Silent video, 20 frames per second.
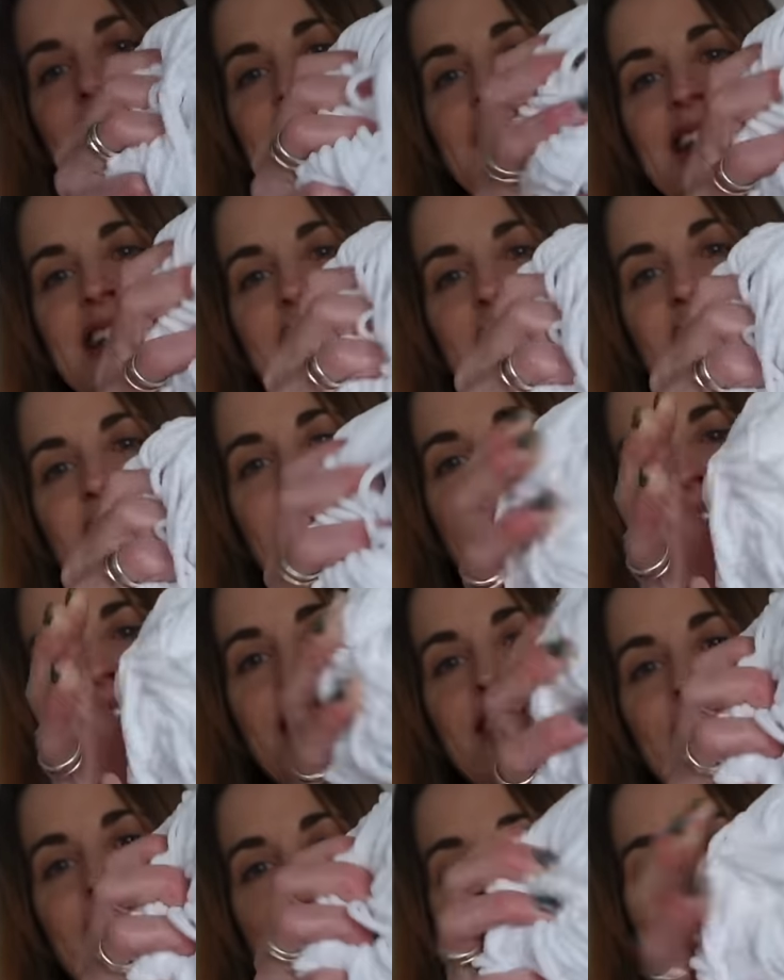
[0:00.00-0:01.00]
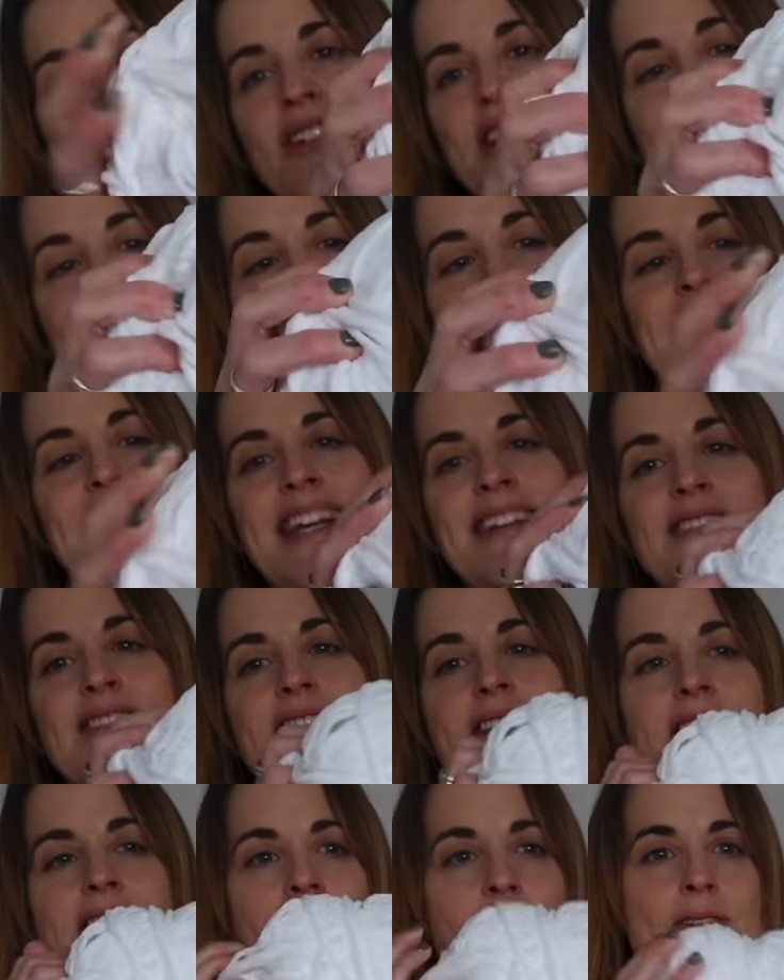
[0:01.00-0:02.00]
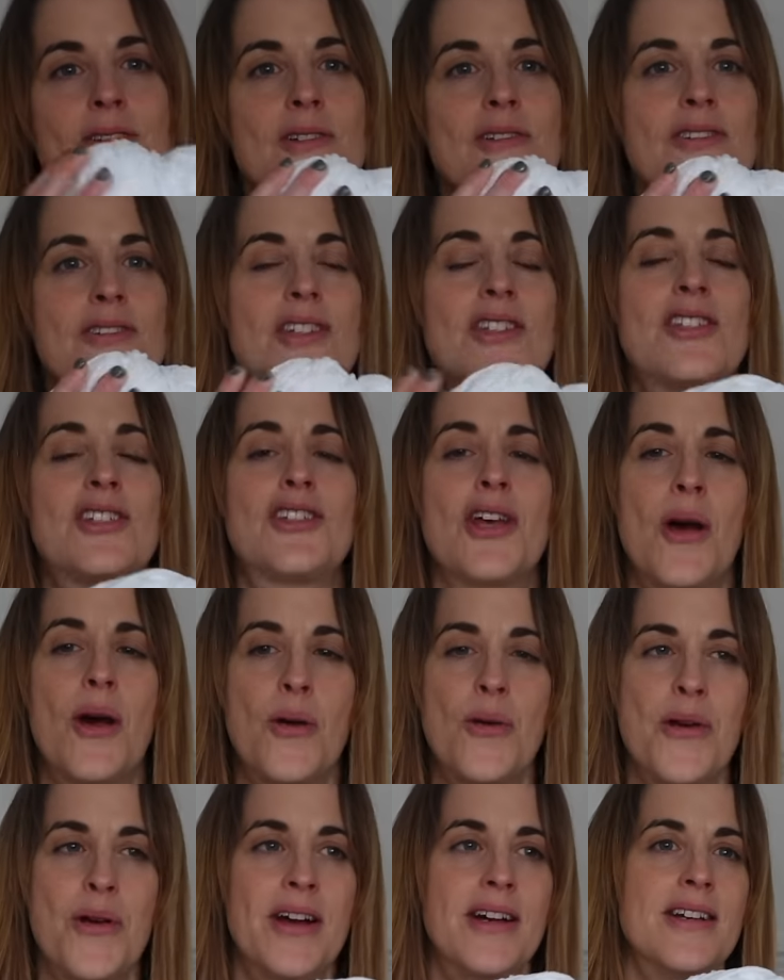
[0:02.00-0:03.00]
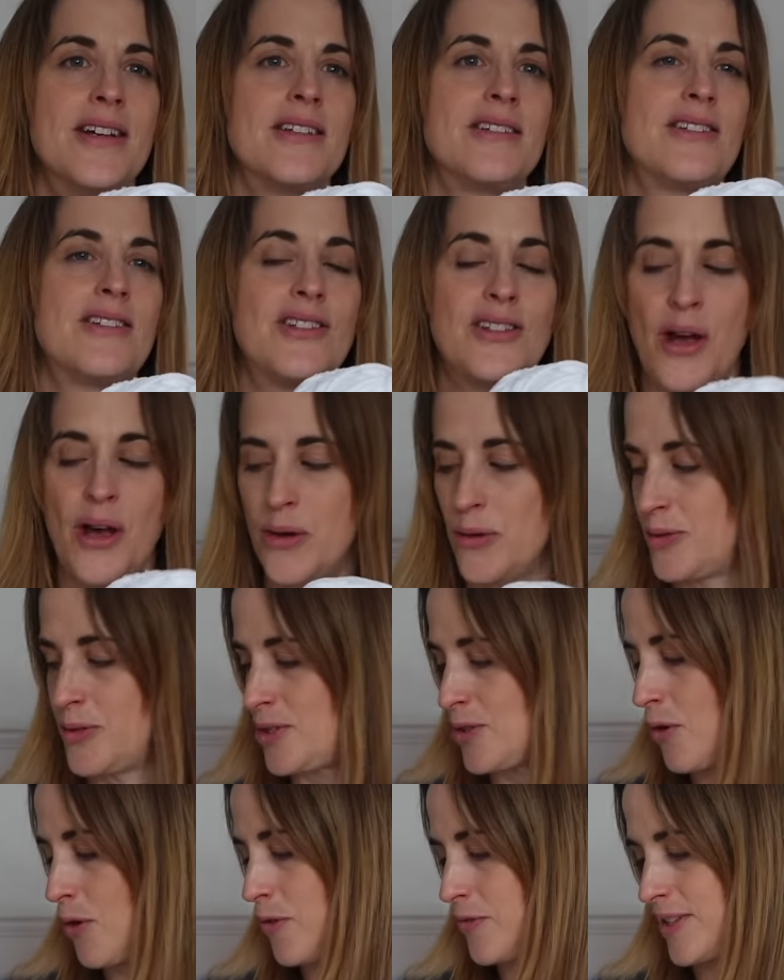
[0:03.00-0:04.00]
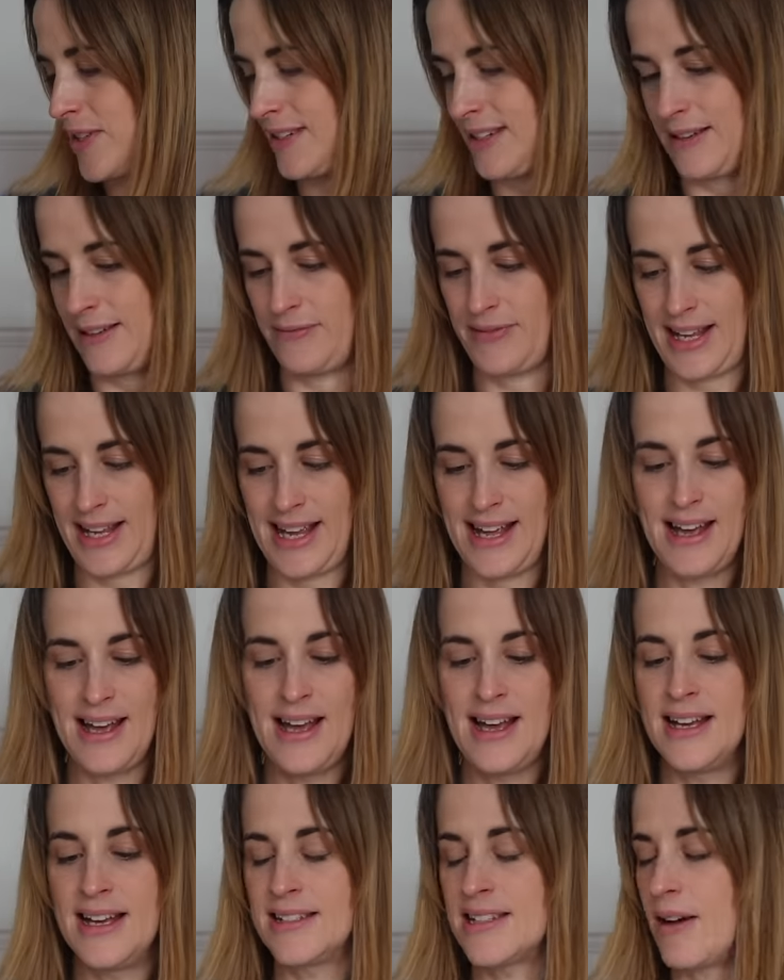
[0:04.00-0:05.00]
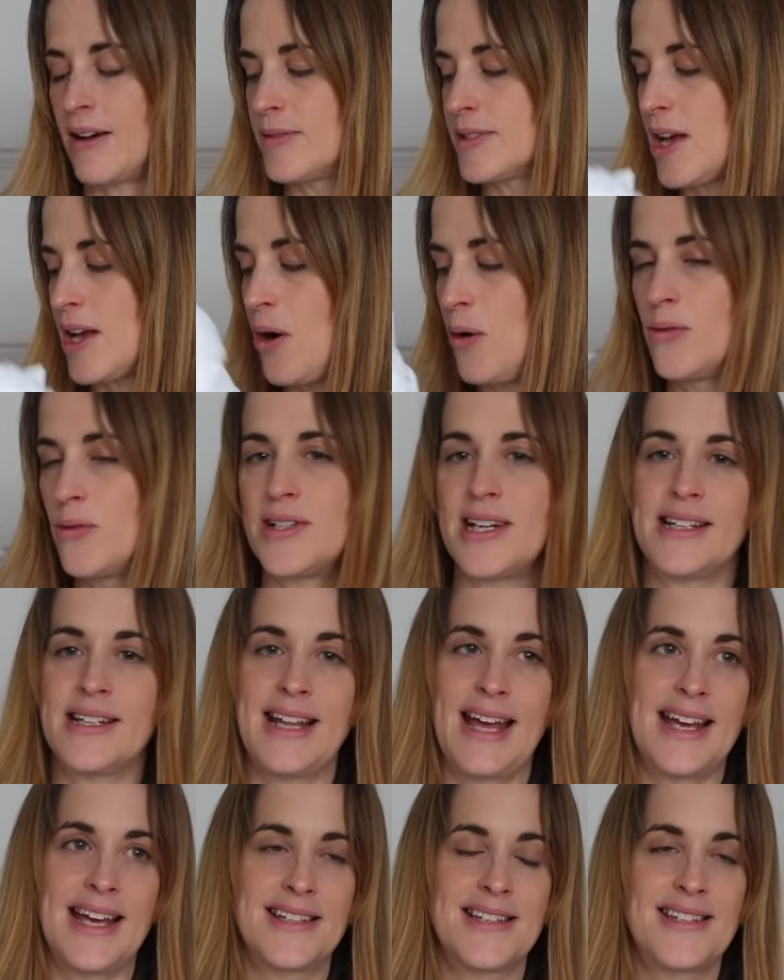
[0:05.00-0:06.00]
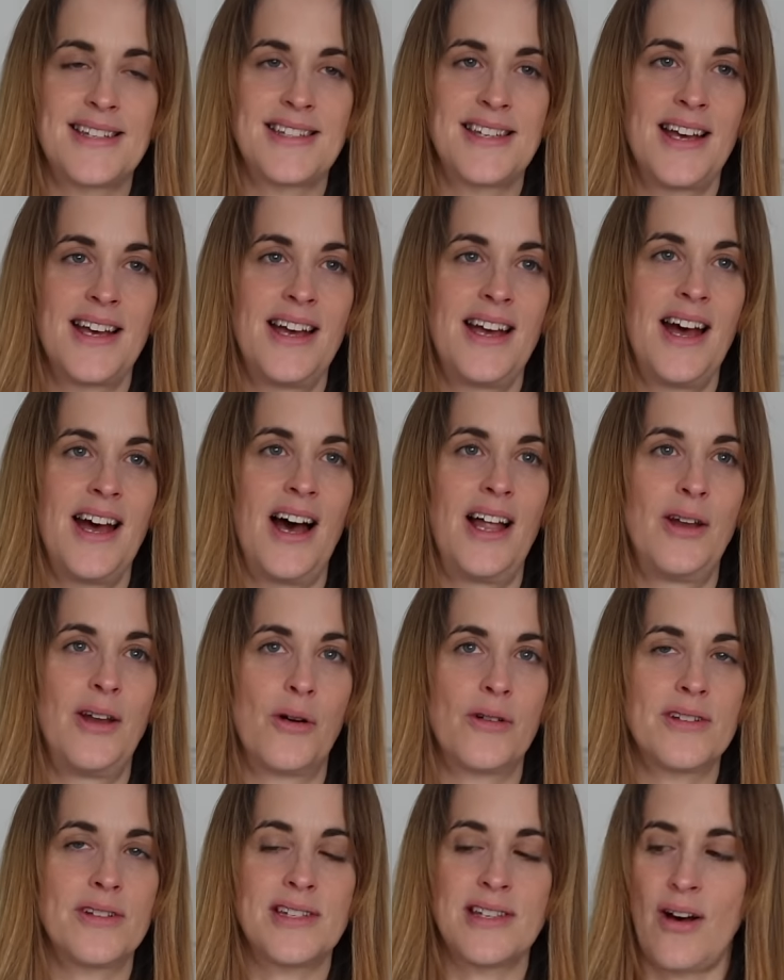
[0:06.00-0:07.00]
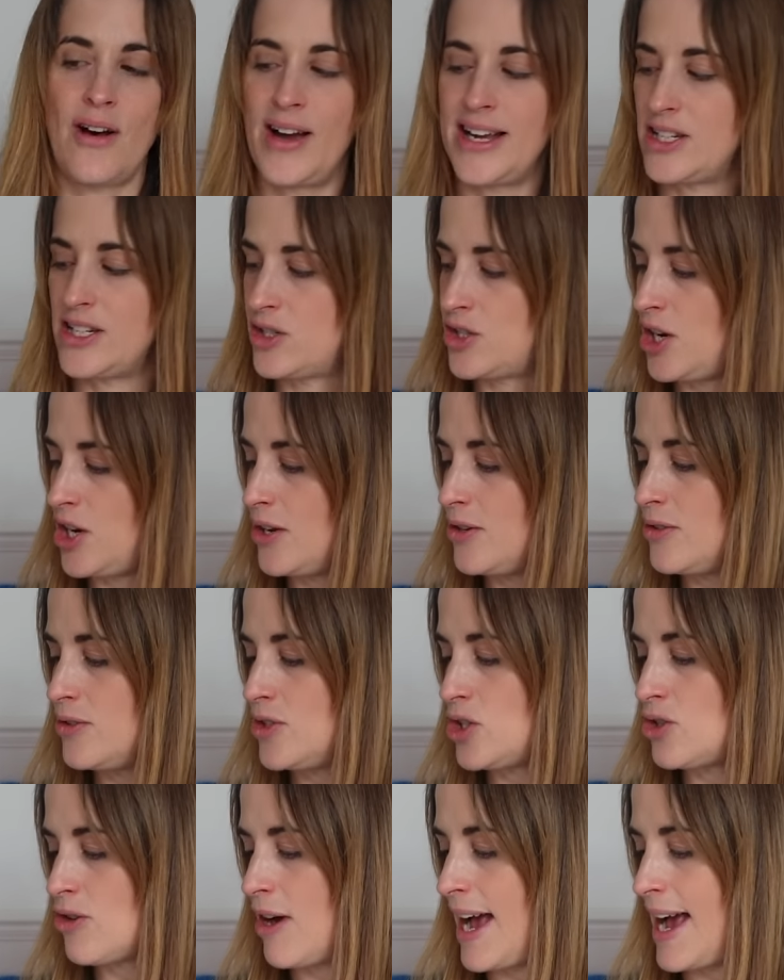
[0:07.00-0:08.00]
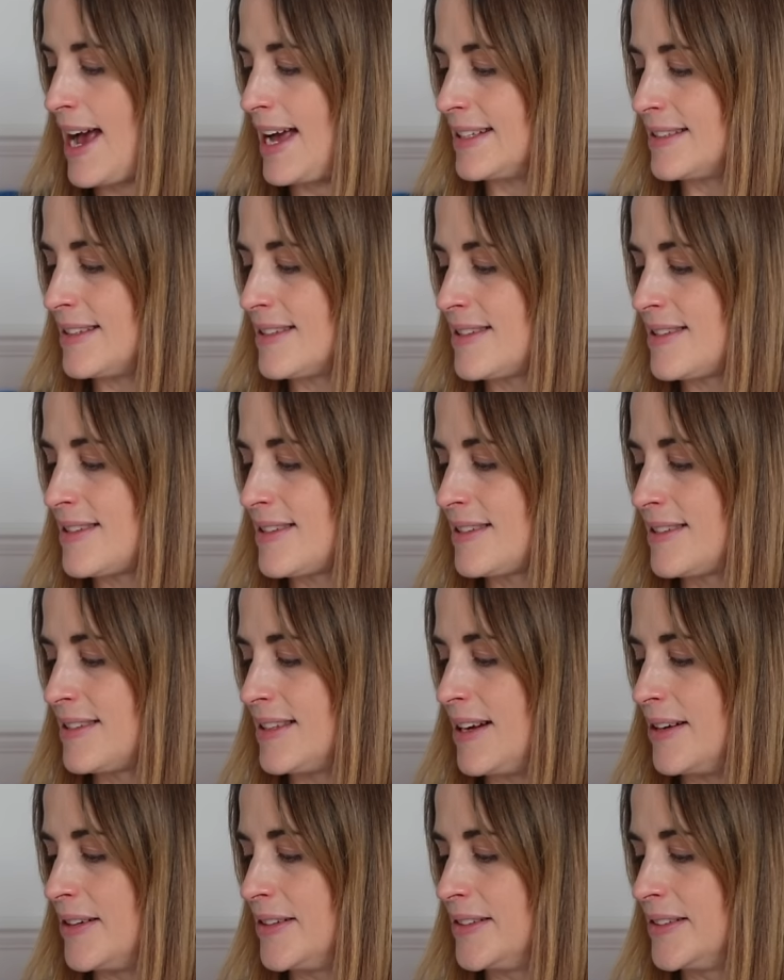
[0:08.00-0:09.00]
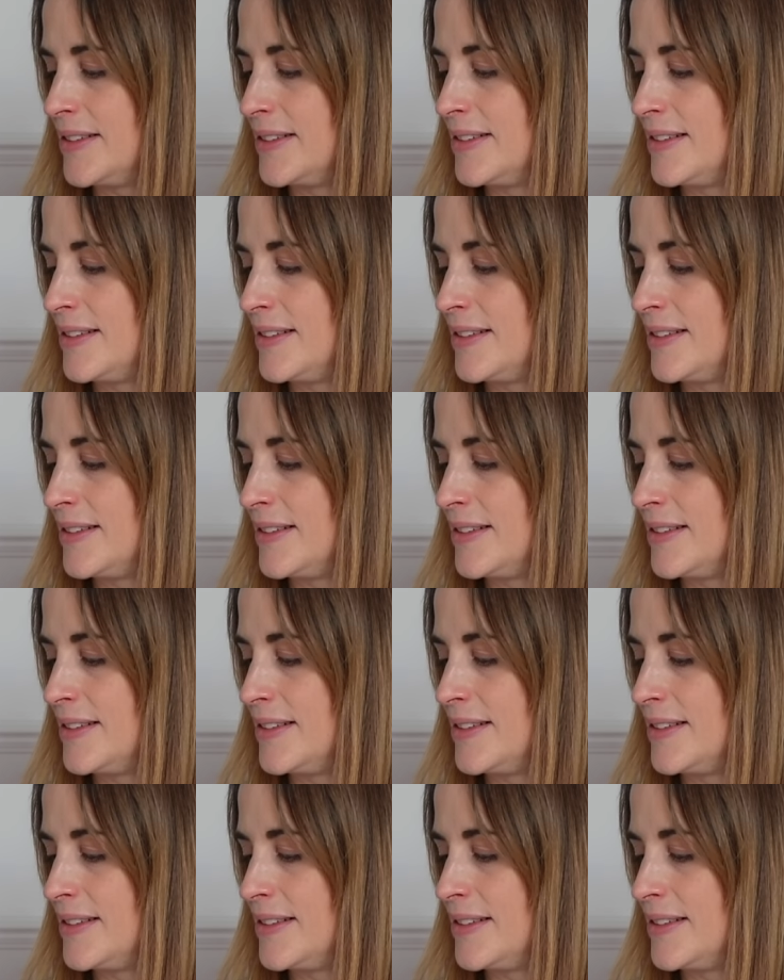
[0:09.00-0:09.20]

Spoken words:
and it's chunky and so soft and lovely. So I was holding this alongside two strands of